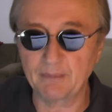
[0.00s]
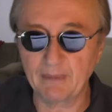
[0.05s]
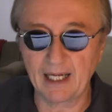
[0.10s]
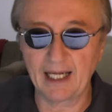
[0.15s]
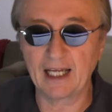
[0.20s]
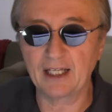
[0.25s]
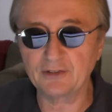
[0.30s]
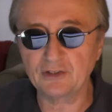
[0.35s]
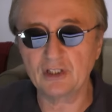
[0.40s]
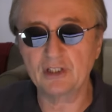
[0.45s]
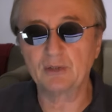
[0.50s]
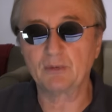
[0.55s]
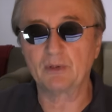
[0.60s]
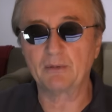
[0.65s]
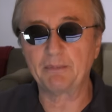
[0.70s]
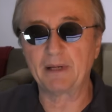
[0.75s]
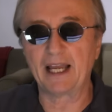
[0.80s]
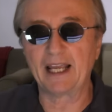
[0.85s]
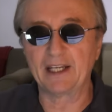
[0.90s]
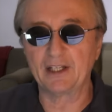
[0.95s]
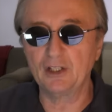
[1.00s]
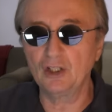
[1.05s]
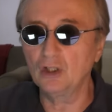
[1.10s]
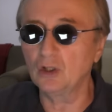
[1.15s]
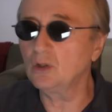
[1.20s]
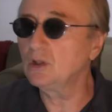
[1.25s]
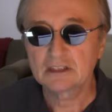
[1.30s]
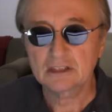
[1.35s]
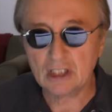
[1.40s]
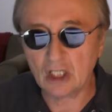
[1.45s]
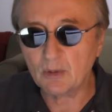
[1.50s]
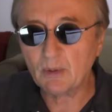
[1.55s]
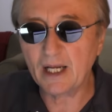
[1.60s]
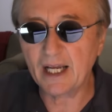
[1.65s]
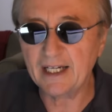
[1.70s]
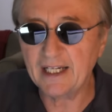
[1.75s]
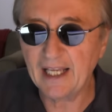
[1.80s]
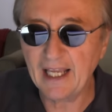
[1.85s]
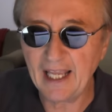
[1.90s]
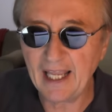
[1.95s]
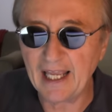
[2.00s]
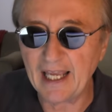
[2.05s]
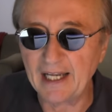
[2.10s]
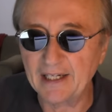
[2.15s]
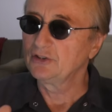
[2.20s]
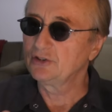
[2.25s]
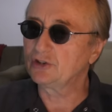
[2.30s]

miles and you want to buy it new, go right ahead.